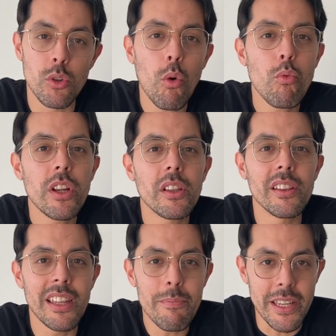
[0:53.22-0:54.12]
no real
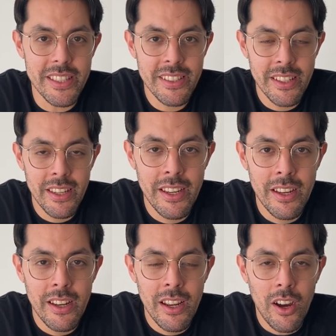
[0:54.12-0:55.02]
limit
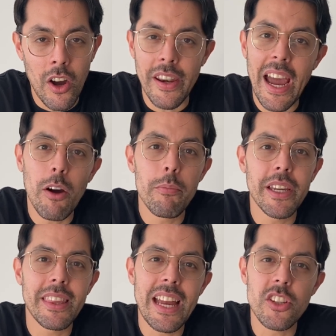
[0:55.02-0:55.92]
on how
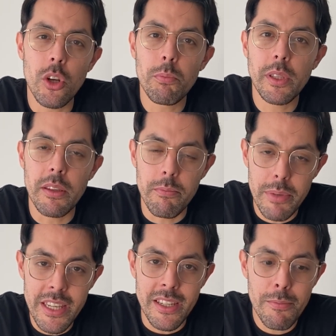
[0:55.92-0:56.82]
big that jump can
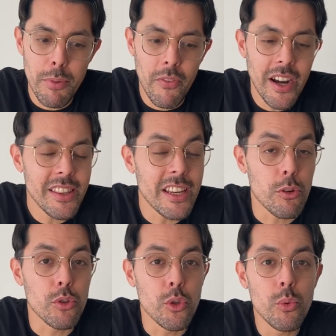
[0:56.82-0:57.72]
be. Provided that
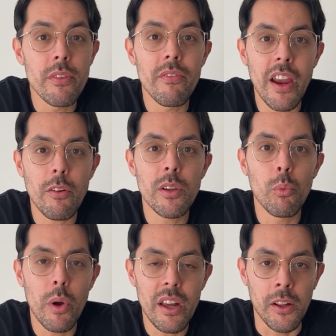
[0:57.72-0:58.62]
you're doing very
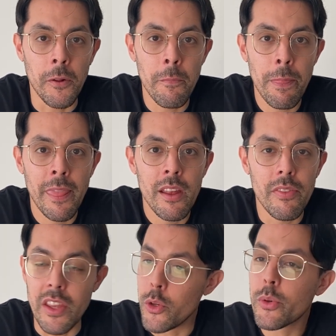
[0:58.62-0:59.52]
well,
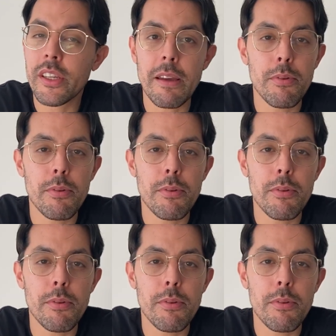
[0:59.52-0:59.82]
then you could get